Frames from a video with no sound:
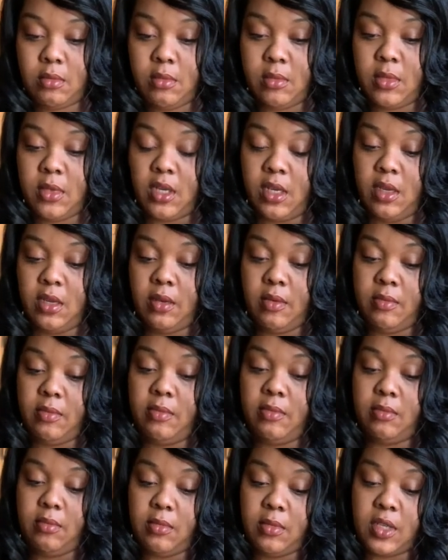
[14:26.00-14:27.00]
yeah,
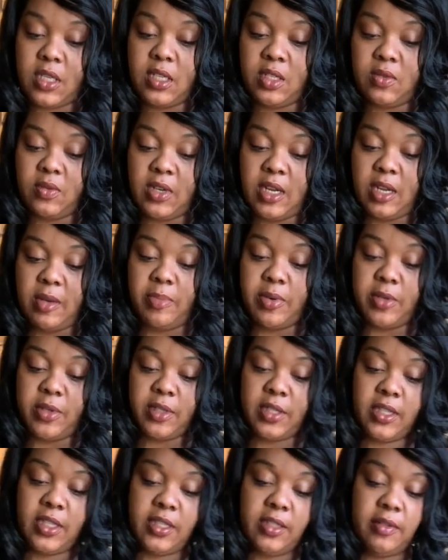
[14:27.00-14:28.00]
because when I
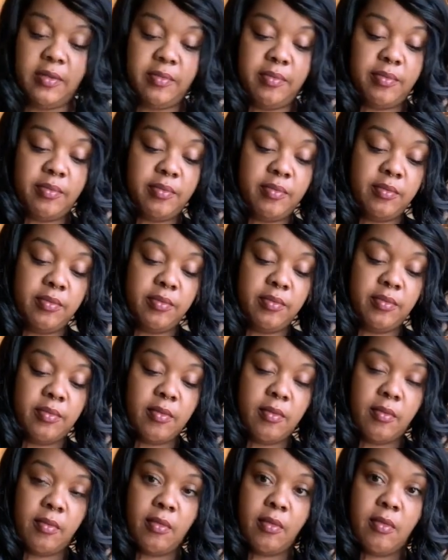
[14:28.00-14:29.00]
pulled it,
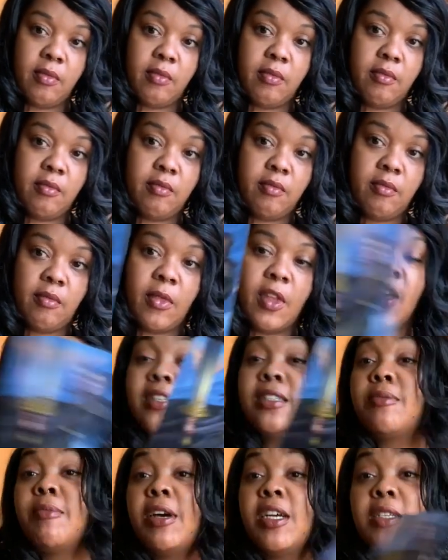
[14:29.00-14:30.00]

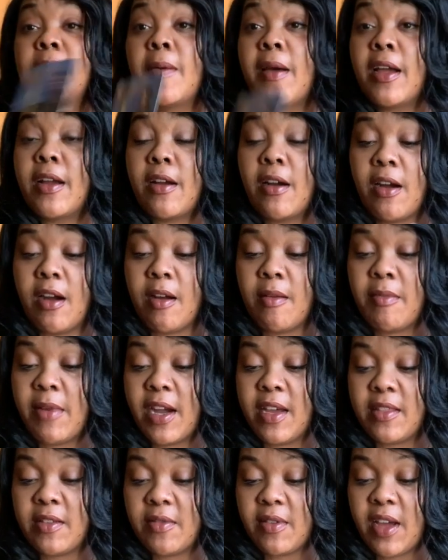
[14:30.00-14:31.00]
it's my spy card,
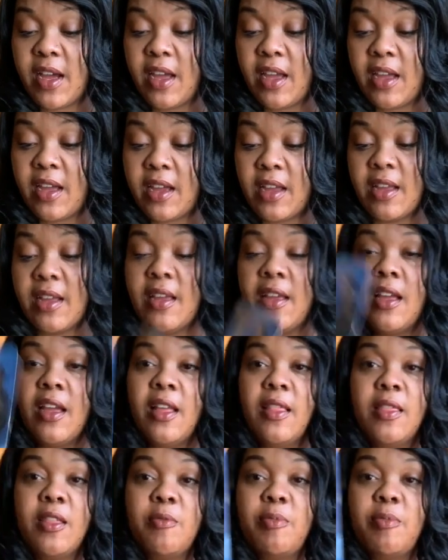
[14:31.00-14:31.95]
by the way. The